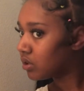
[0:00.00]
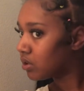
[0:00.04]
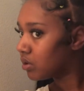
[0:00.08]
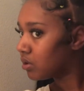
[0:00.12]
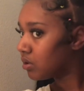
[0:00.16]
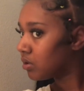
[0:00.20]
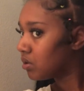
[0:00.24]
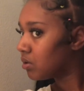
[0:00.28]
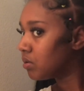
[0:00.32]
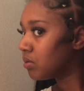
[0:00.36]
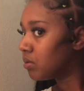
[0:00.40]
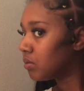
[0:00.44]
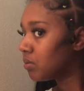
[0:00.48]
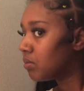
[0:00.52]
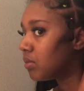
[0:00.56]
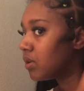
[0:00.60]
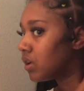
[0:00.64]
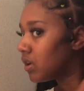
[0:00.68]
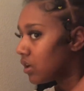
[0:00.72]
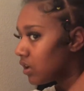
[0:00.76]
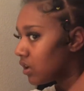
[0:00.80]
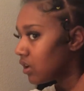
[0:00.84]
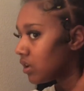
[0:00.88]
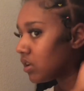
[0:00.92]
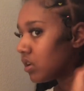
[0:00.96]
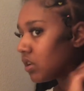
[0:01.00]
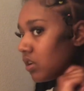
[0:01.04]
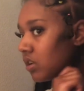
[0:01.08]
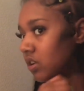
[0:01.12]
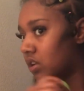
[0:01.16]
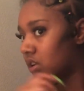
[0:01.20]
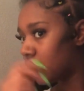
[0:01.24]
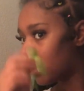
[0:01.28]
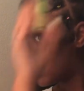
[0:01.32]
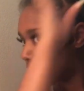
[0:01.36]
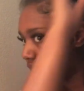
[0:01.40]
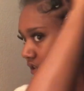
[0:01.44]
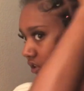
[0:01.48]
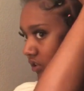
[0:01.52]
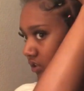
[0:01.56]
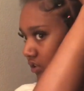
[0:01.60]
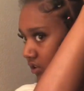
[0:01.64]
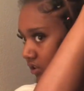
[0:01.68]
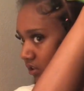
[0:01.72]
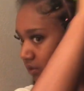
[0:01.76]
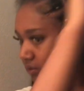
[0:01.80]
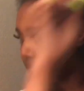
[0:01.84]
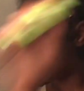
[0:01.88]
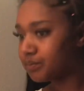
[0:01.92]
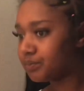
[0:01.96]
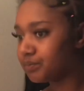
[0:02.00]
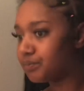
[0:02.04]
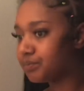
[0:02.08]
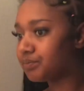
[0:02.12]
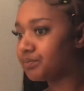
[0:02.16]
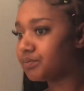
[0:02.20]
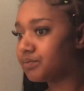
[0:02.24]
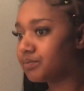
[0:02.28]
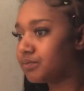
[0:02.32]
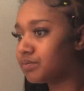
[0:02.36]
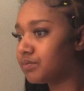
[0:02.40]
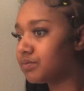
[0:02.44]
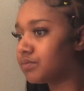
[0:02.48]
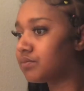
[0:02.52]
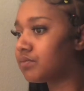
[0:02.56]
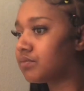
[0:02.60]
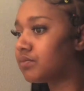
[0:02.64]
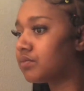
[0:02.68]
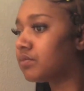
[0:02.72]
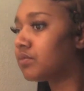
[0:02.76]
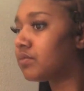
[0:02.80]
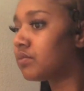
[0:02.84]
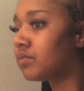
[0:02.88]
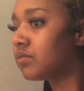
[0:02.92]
and just went in, yeah.